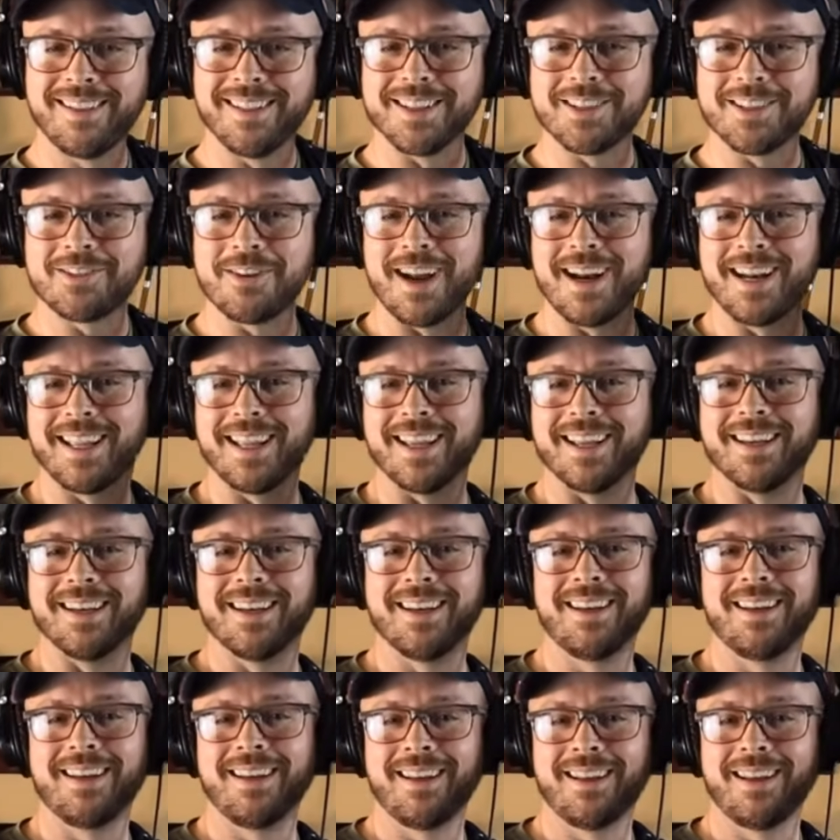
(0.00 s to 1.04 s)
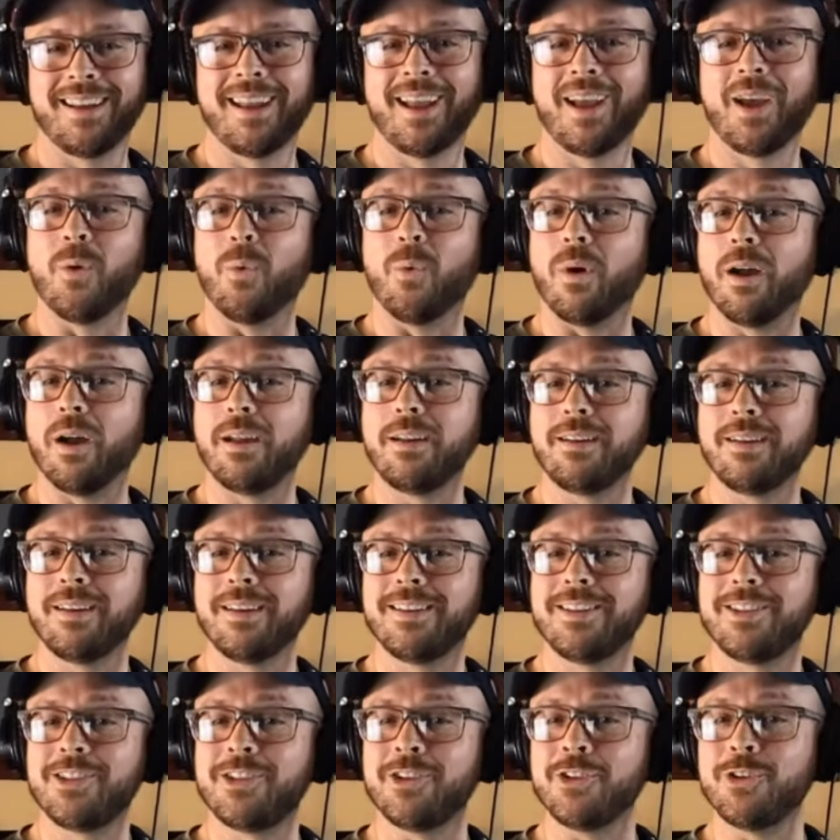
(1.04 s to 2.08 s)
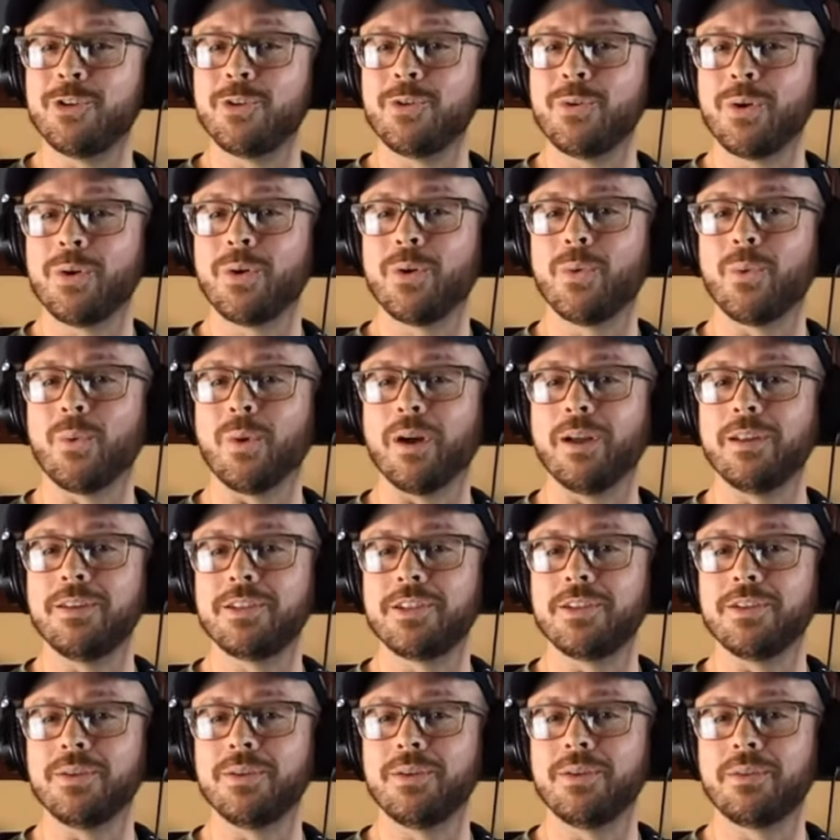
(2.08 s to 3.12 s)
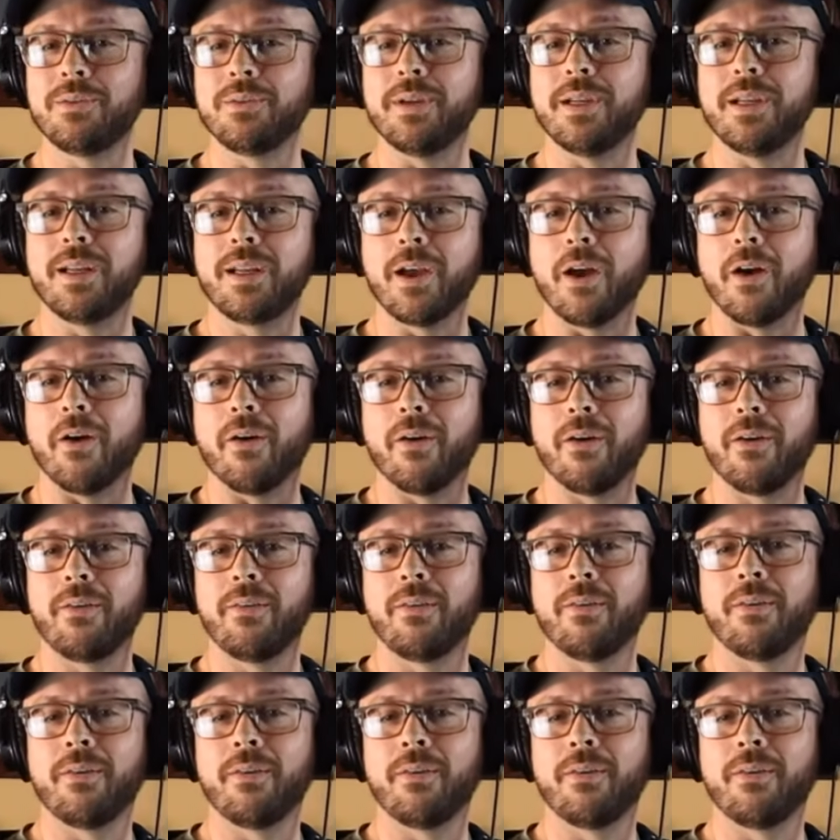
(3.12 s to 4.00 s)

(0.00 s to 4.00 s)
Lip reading: Let's try it again. 1, 2, 1, 2, 3, go.